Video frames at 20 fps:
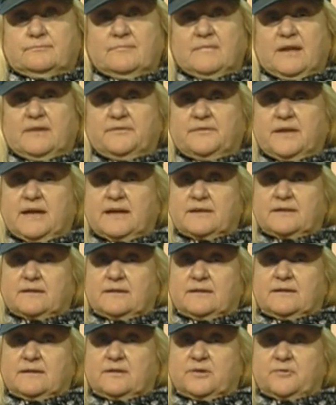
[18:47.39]
that
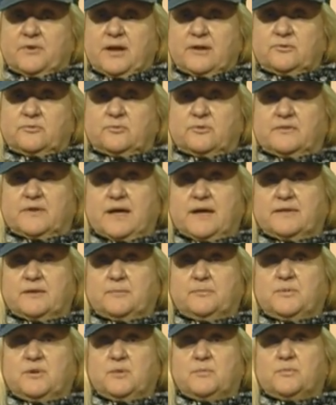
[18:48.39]
interact with other
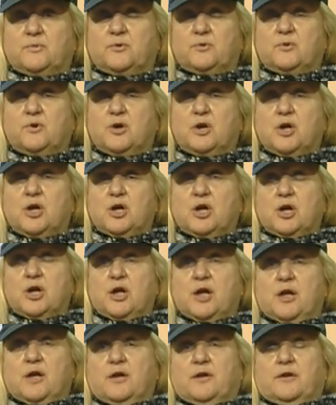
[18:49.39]
people
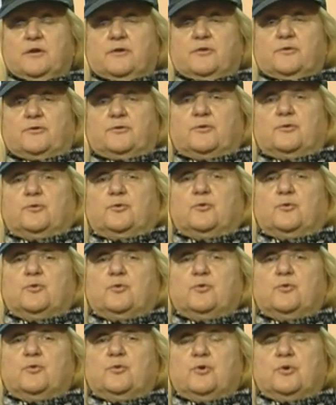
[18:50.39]

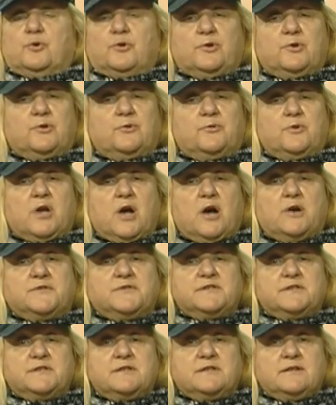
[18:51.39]
through
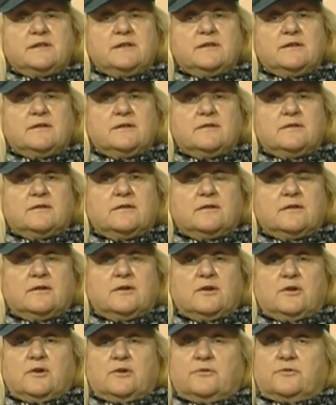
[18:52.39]
curiosity,
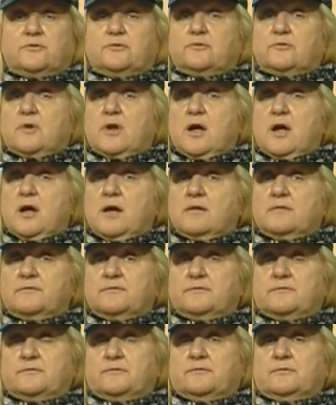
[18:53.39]
through
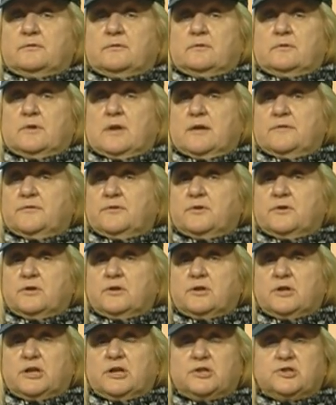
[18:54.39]
love, loving
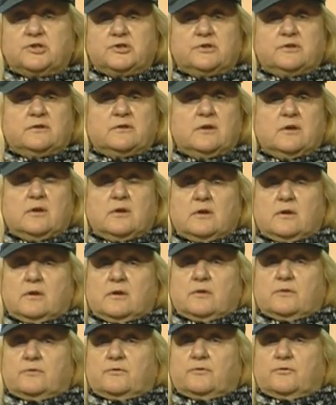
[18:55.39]
connection,
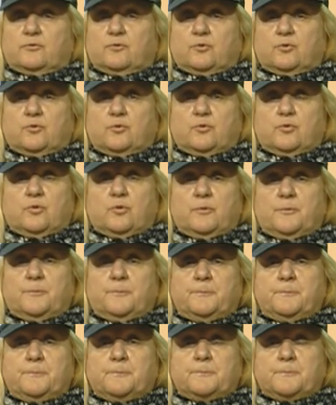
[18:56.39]
through
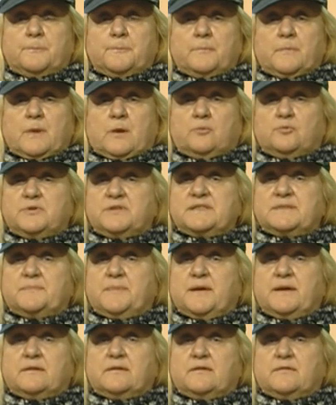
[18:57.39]

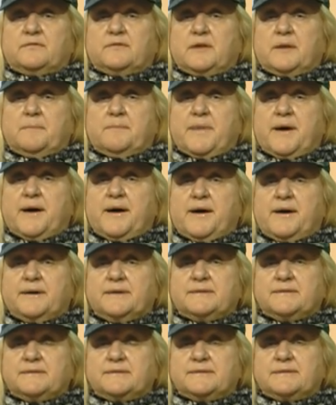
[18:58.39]
respect of their
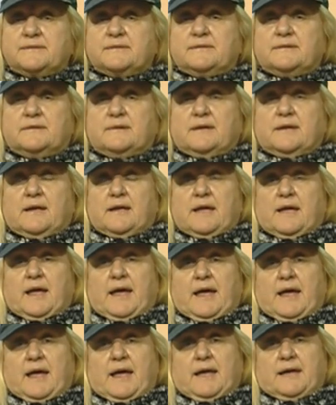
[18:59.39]
minds,
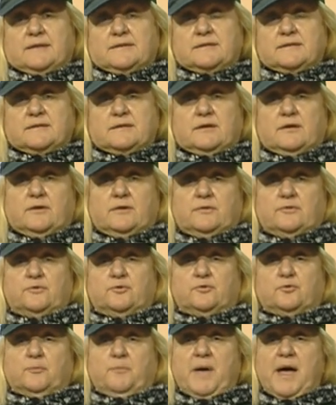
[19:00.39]
and
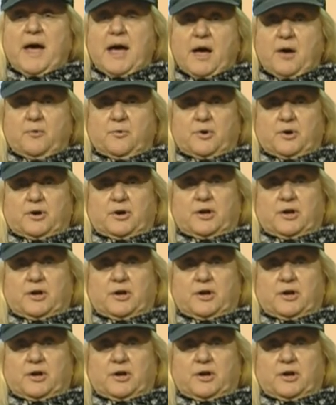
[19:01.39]
through power